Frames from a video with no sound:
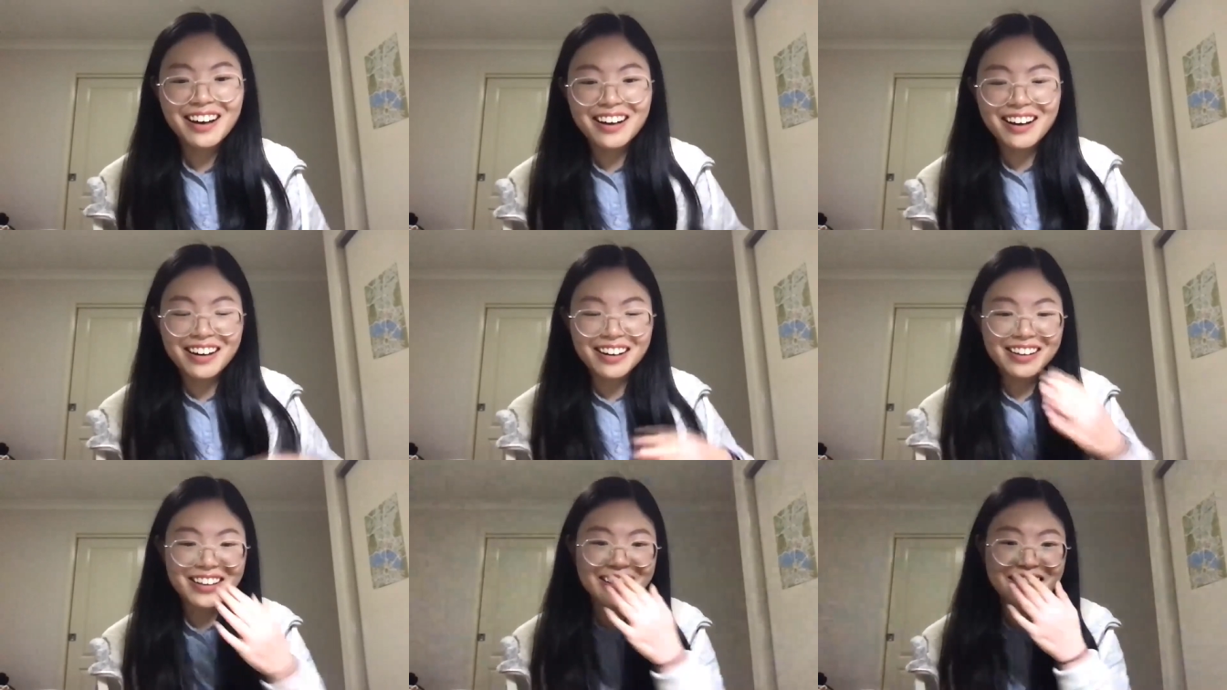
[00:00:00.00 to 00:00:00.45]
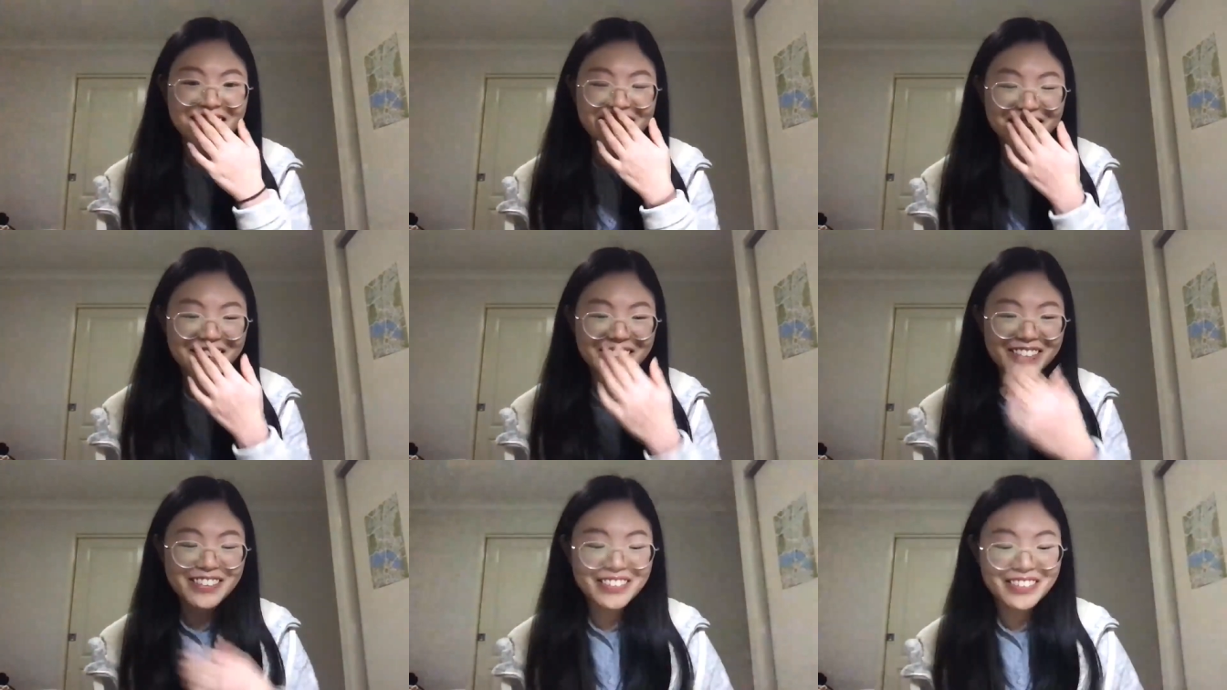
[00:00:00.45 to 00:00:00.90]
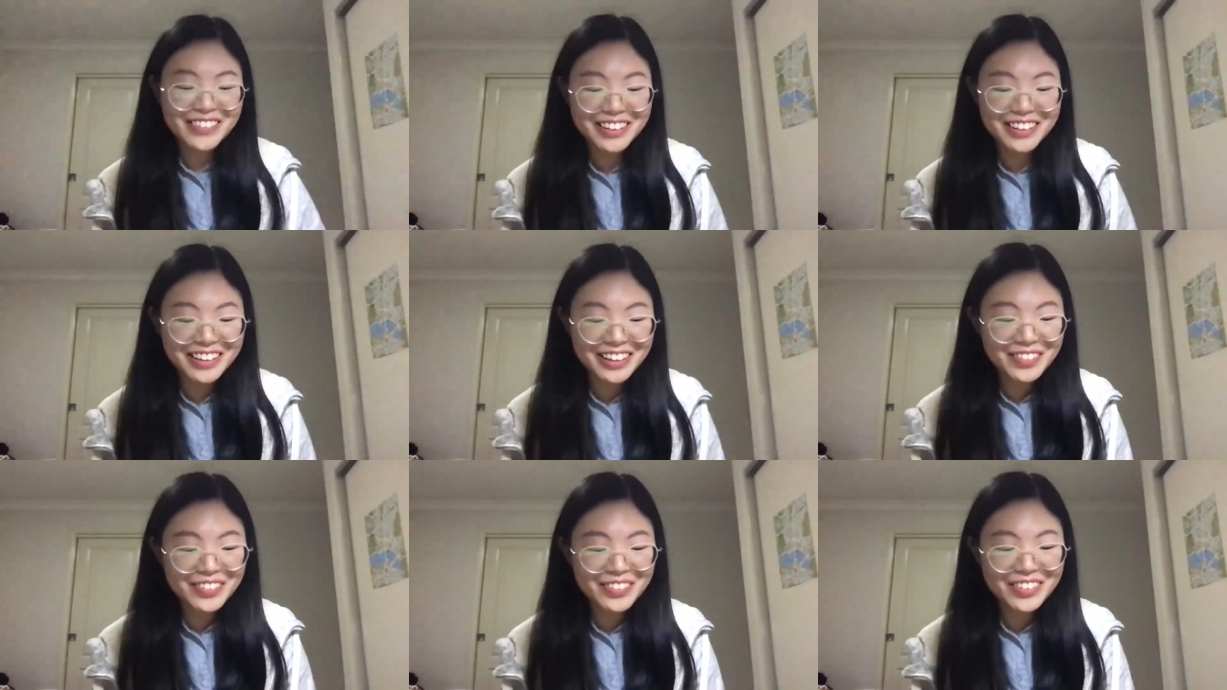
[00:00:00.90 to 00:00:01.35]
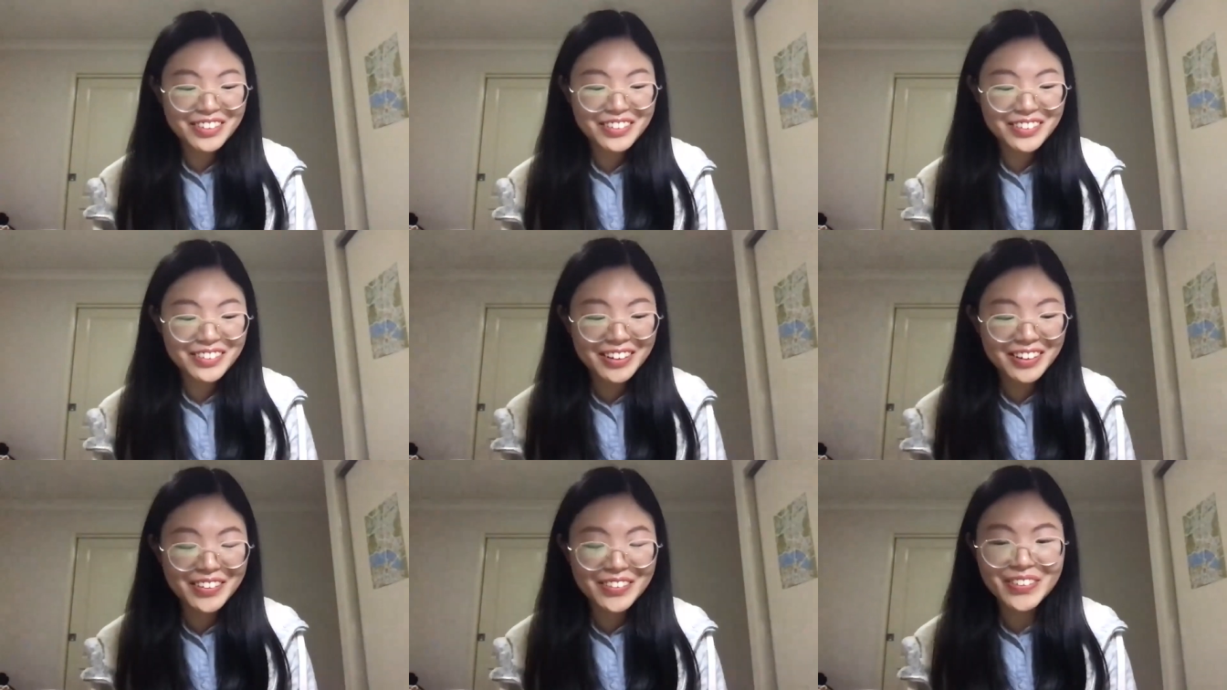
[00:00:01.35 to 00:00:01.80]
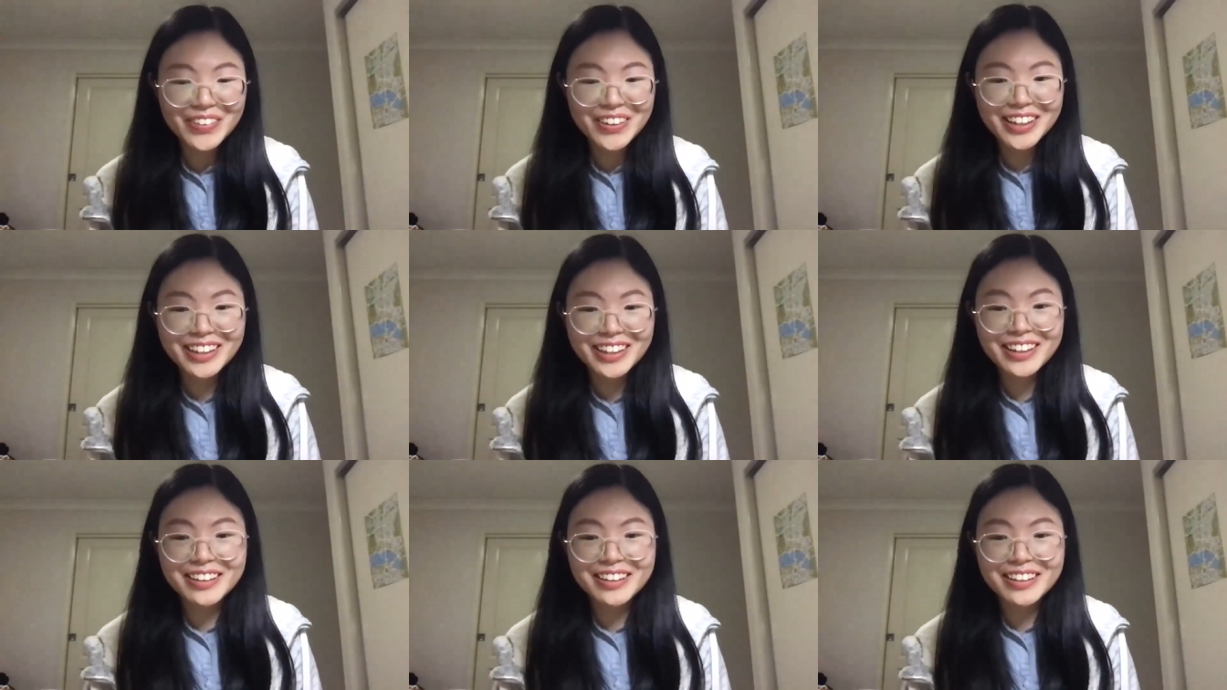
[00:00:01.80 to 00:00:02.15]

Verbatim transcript: Uh, then, good afternoon, everyone.